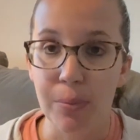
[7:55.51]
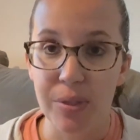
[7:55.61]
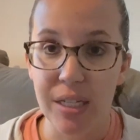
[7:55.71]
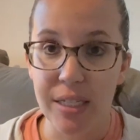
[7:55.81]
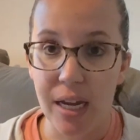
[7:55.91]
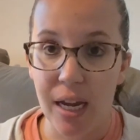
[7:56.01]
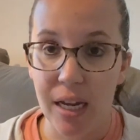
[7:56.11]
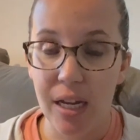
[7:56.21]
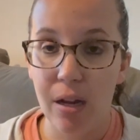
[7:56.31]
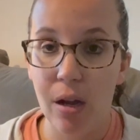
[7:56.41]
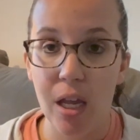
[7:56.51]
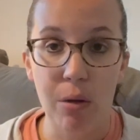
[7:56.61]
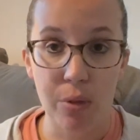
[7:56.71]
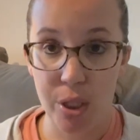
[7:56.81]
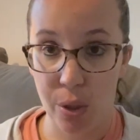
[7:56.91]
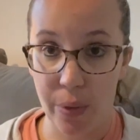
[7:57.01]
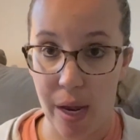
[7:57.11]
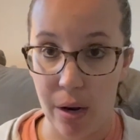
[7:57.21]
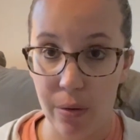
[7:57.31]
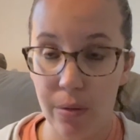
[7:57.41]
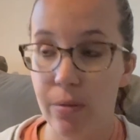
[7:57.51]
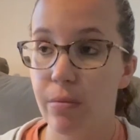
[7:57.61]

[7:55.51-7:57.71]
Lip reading: Today it was sold out.